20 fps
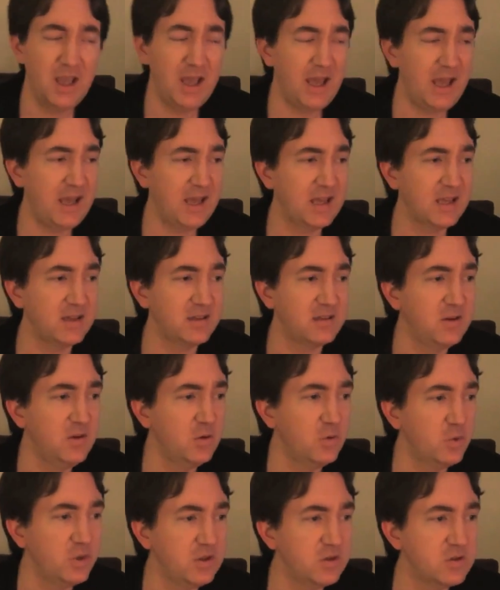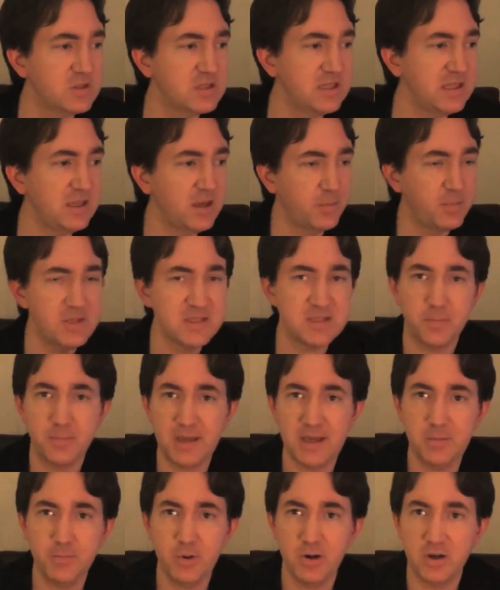And when you see a piece of
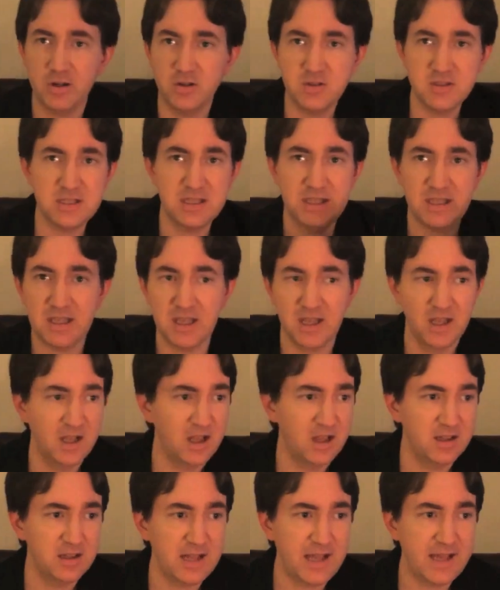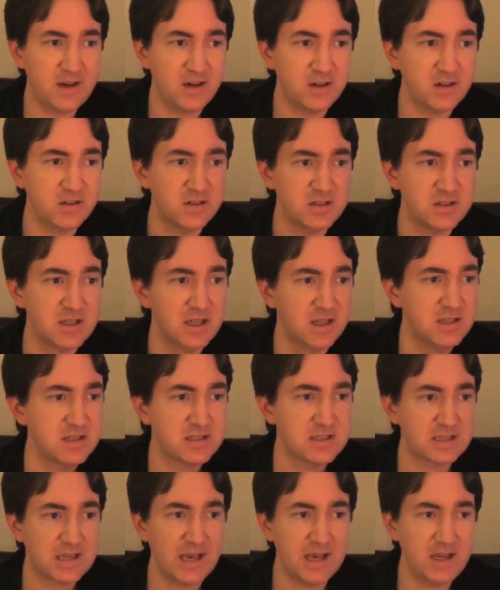paper and you see letters
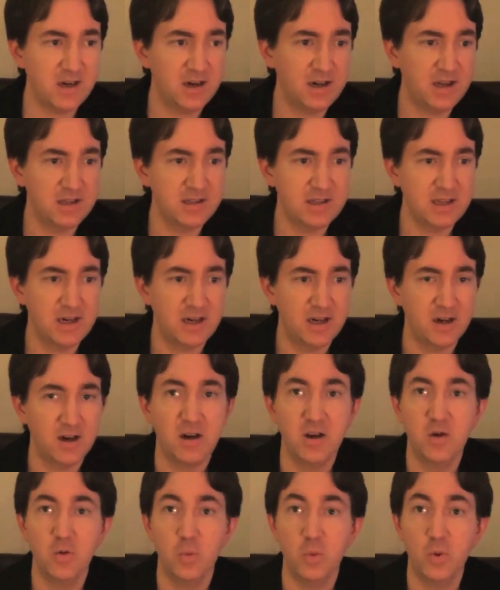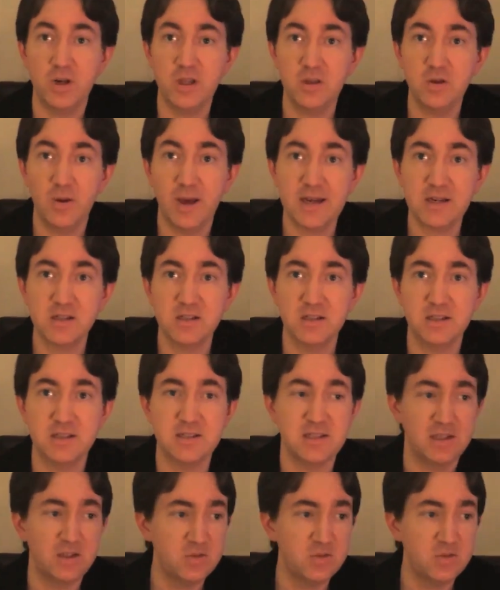scattered on there, what do you actually see?